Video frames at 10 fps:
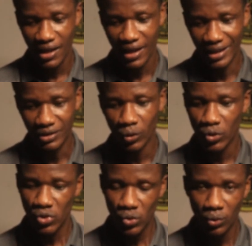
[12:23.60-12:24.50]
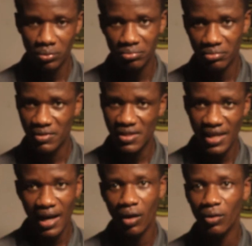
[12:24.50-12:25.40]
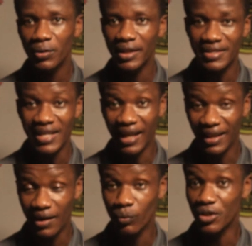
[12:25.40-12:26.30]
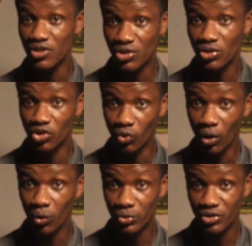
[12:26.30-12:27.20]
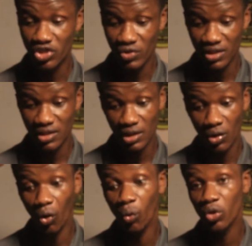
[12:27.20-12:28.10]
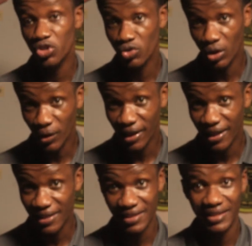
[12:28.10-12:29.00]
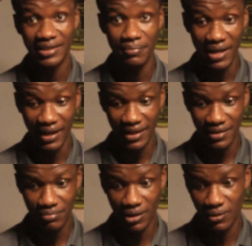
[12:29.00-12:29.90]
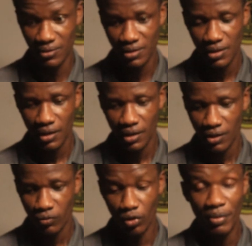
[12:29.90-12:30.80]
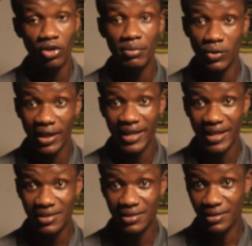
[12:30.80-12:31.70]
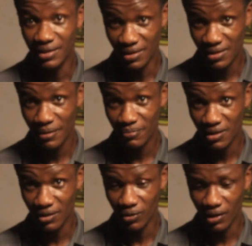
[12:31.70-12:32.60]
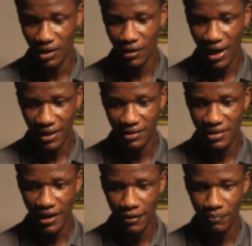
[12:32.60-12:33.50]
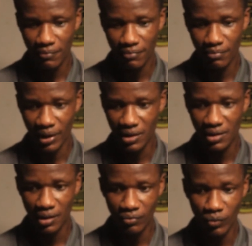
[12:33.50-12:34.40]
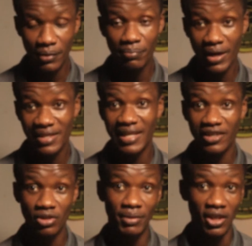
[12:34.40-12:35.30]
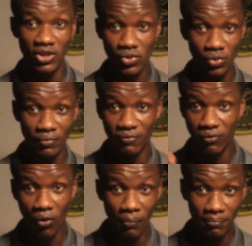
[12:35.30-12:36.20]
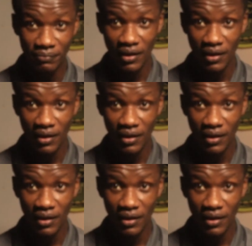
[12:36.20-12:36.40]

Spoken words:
and also see how it aligns with your own strategy or what you are looking at in the market, because we may not be looking at the same thing, okay, at the time. But when price action begin to form,